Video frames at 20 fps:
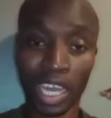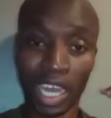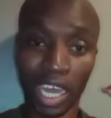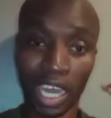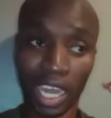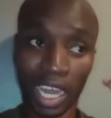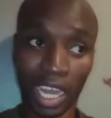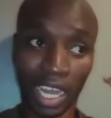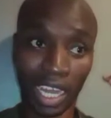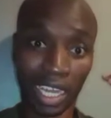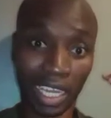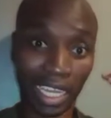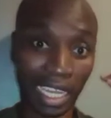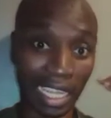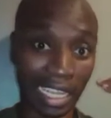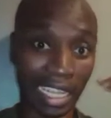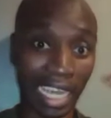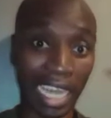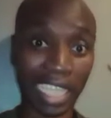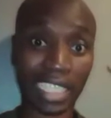
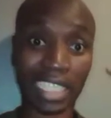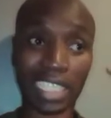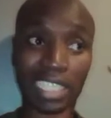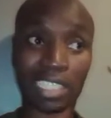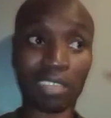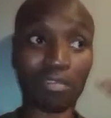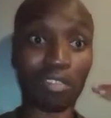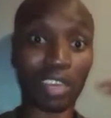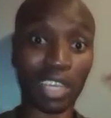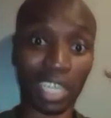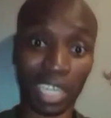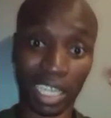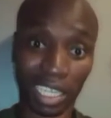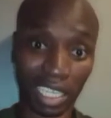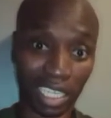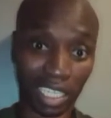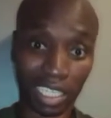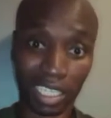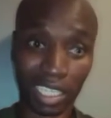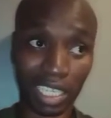That is a
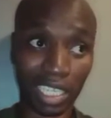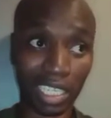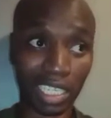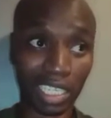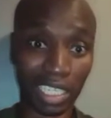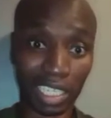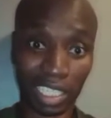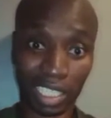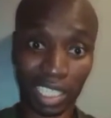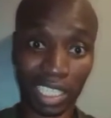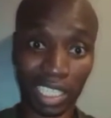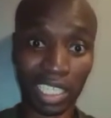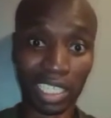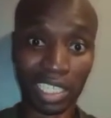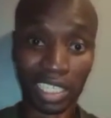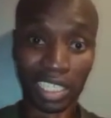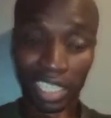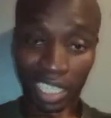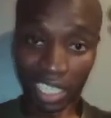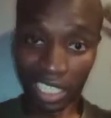very
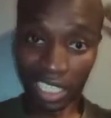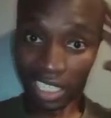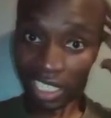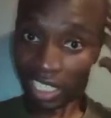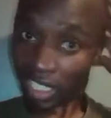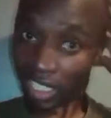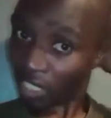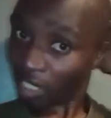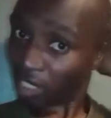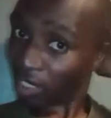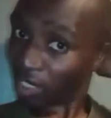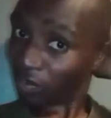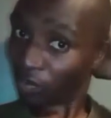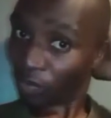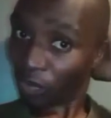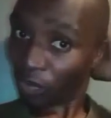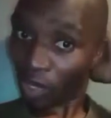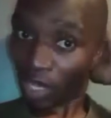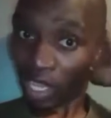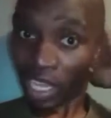stringent.
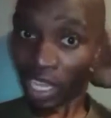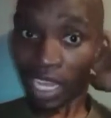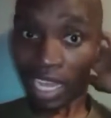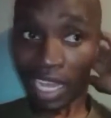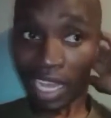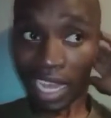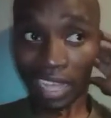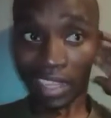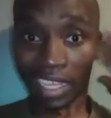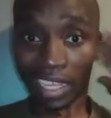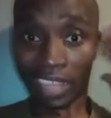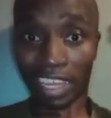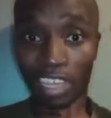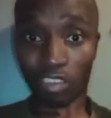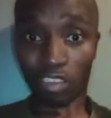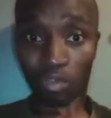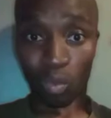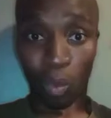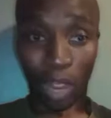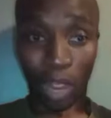I think
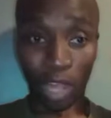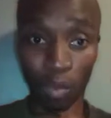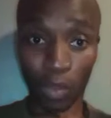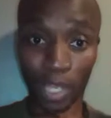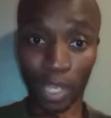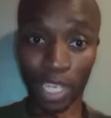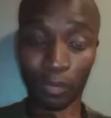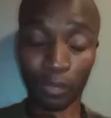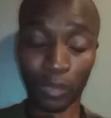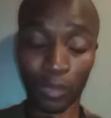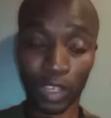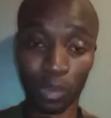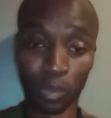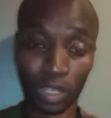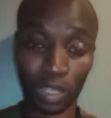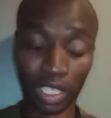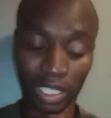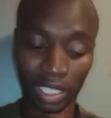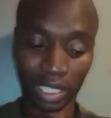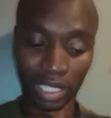that's one way in
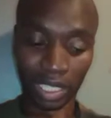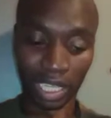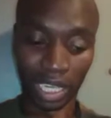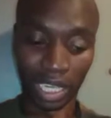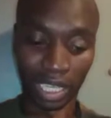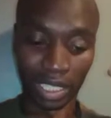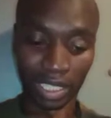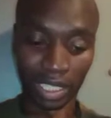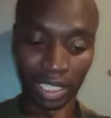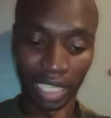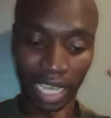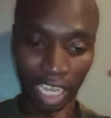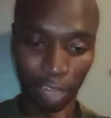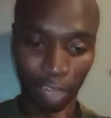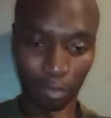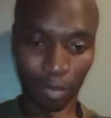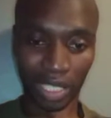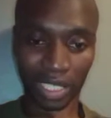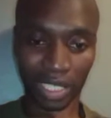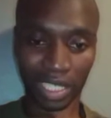which the
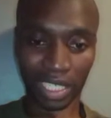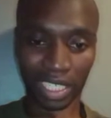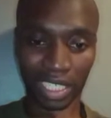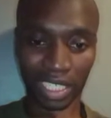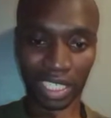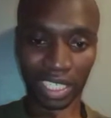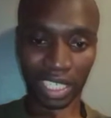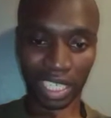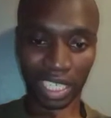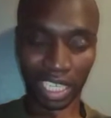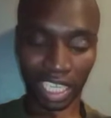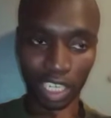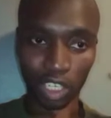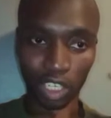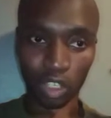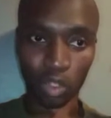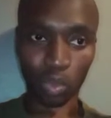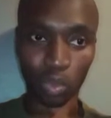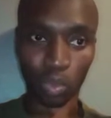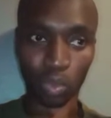RBZ
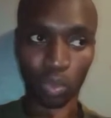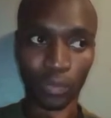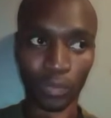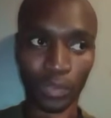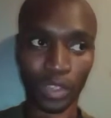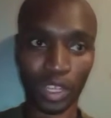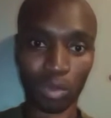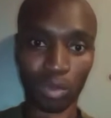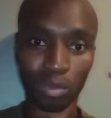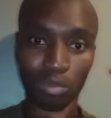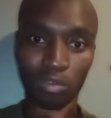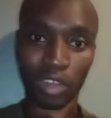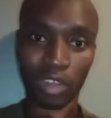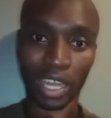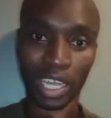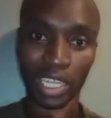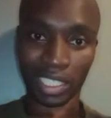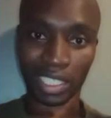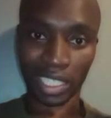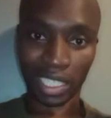can do to
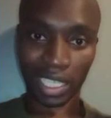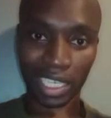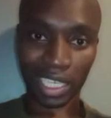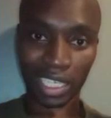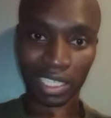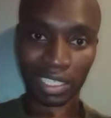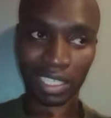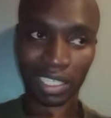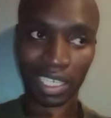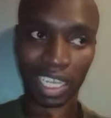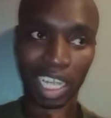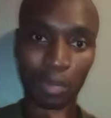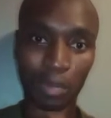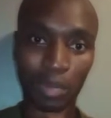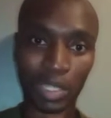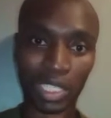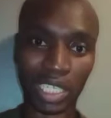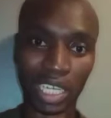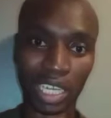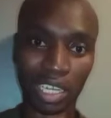fight this
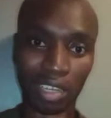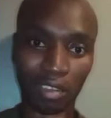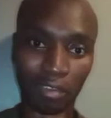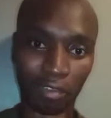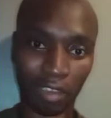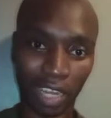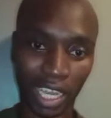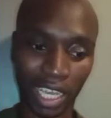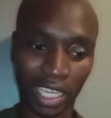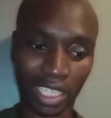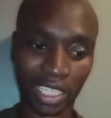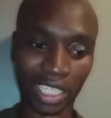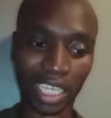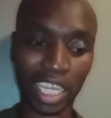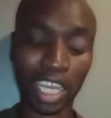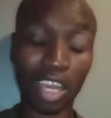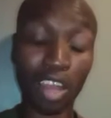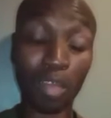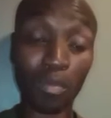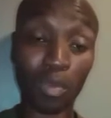capital flight.
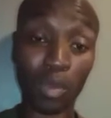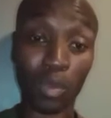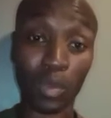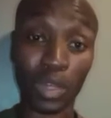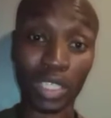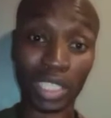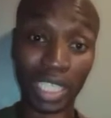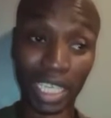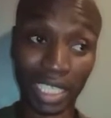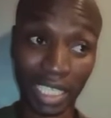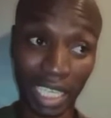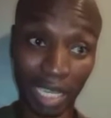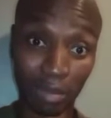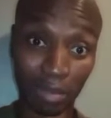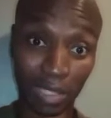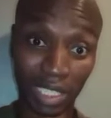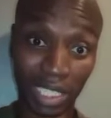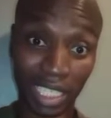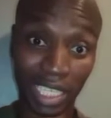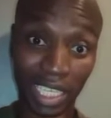Because as I'm
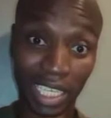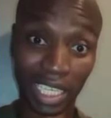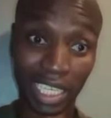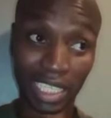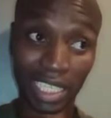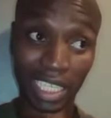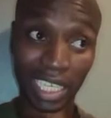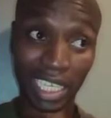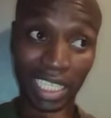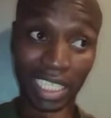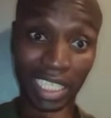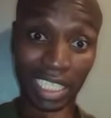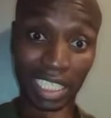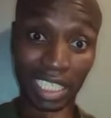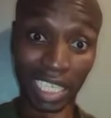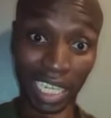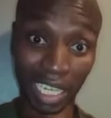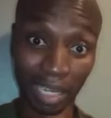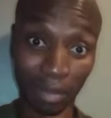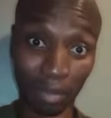seeing it, it is
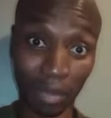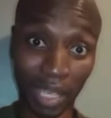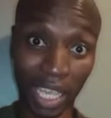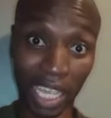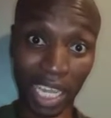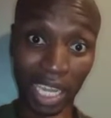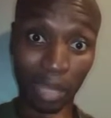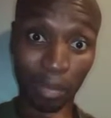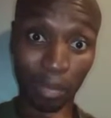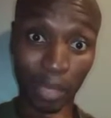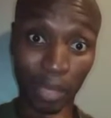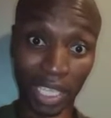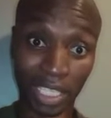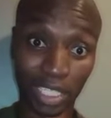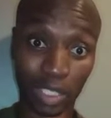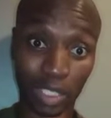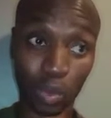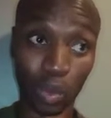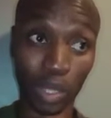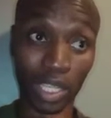really
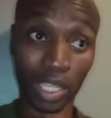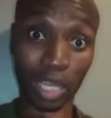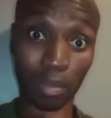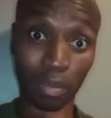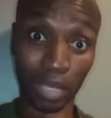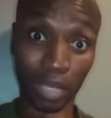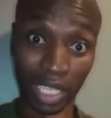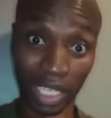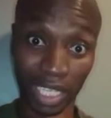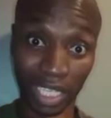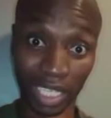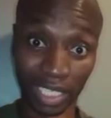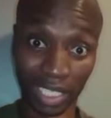based on the banking